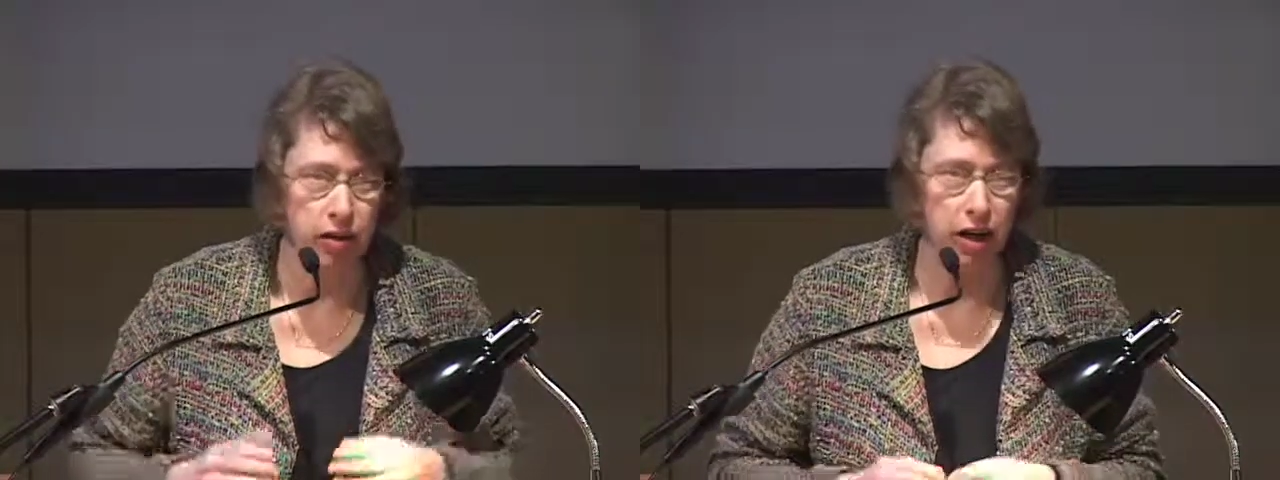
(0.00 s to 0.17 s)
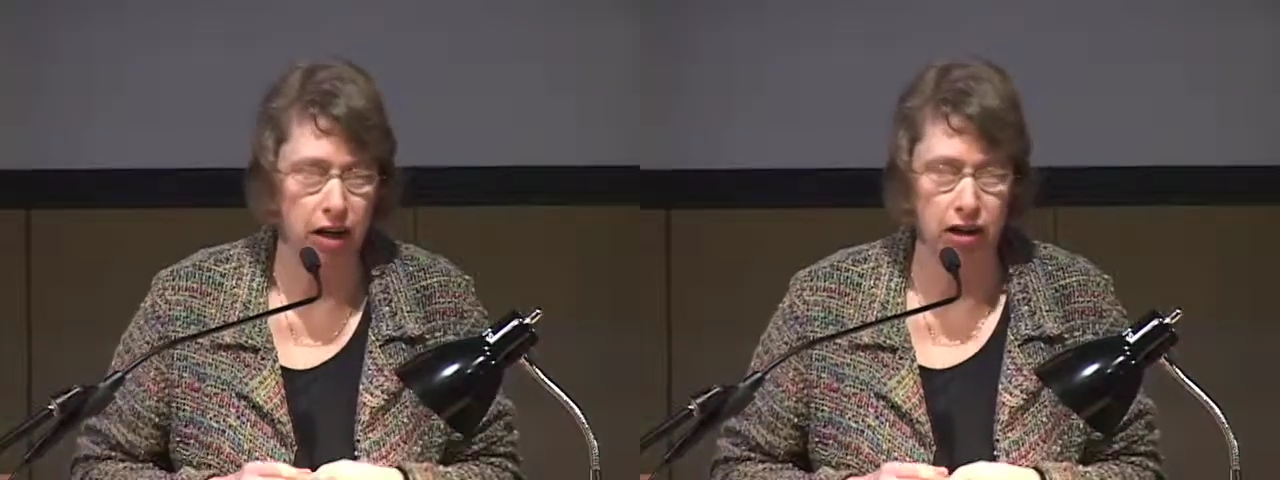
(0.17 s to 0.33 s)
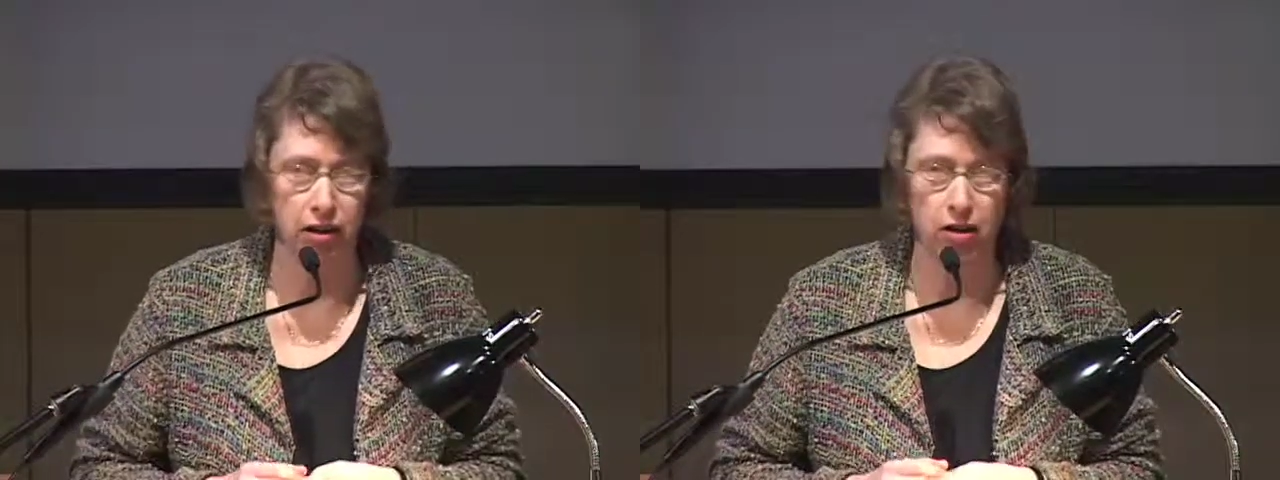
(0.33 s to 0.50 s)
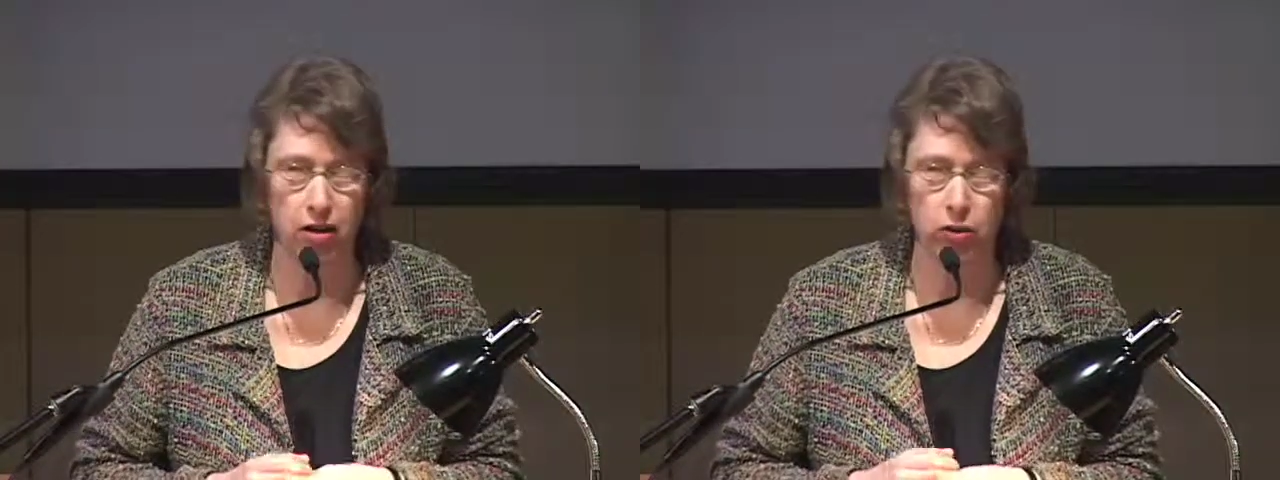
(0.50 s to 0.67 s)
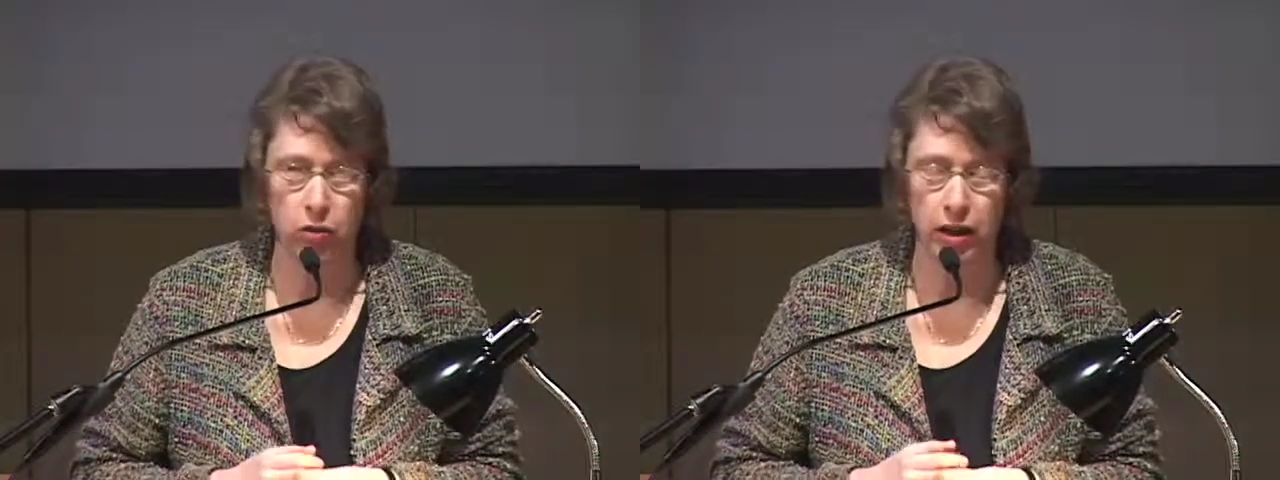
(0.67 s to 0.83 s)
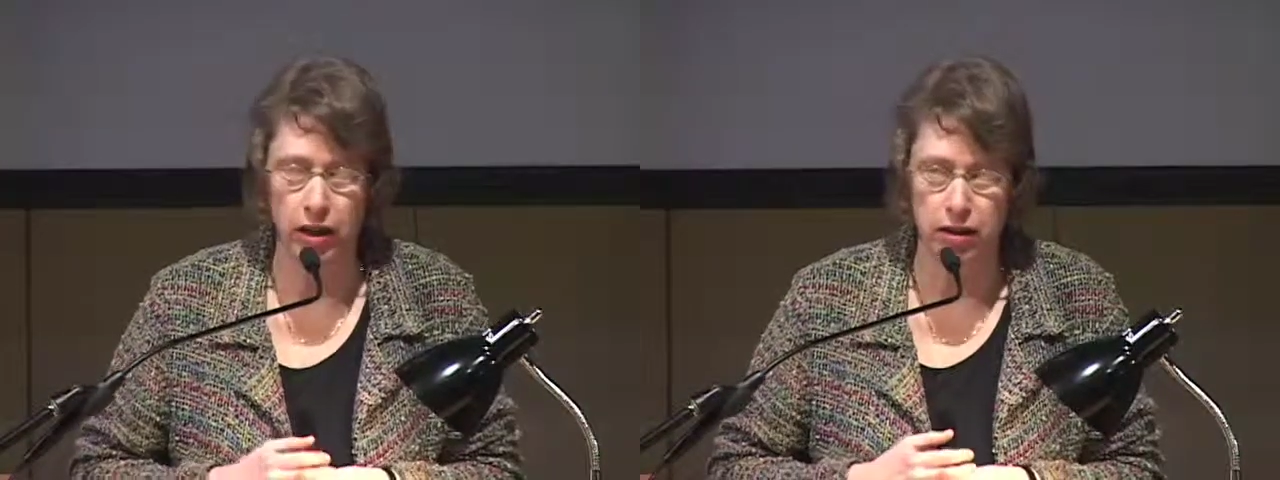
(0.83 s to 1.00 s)
cataloged,
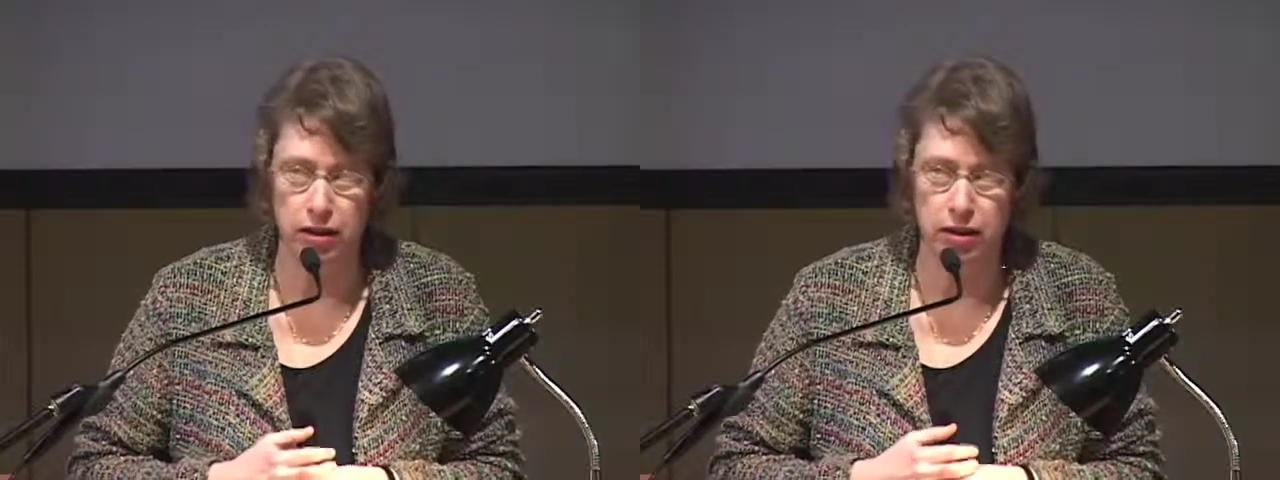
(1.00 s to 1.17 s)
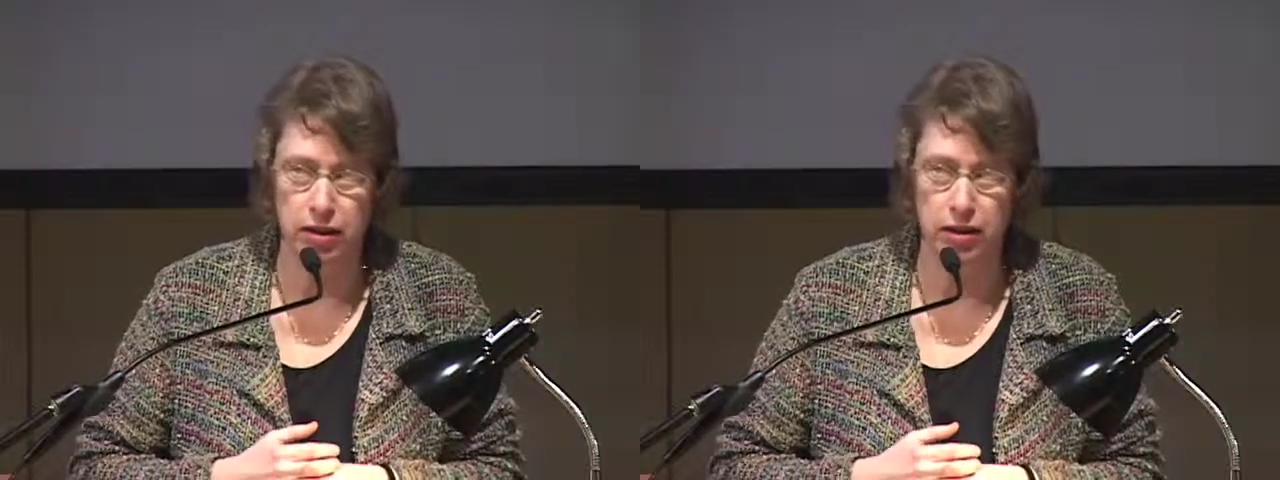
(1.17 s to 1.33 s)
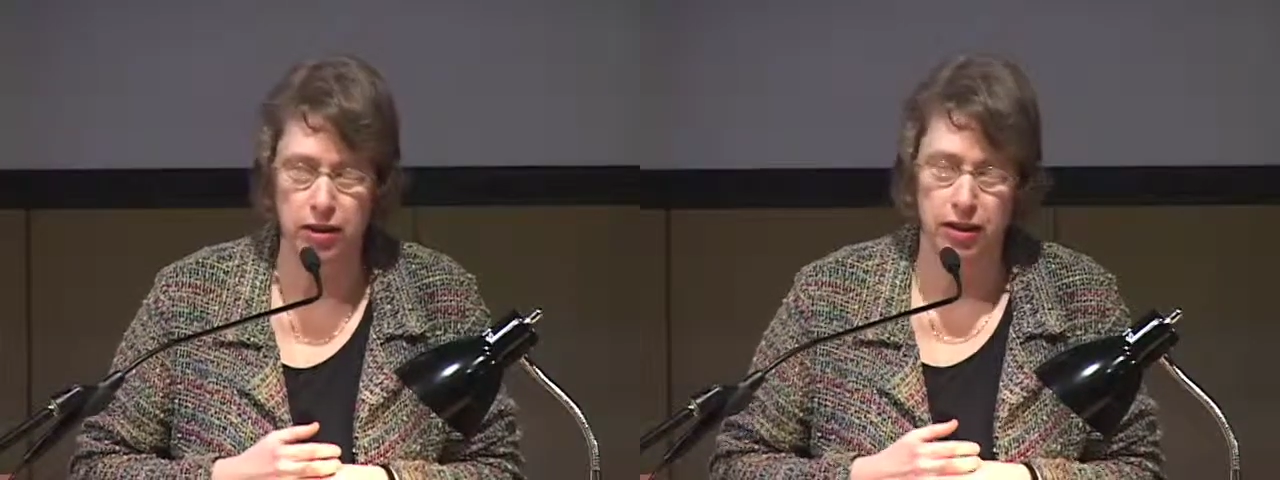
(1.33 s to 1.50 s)
what else is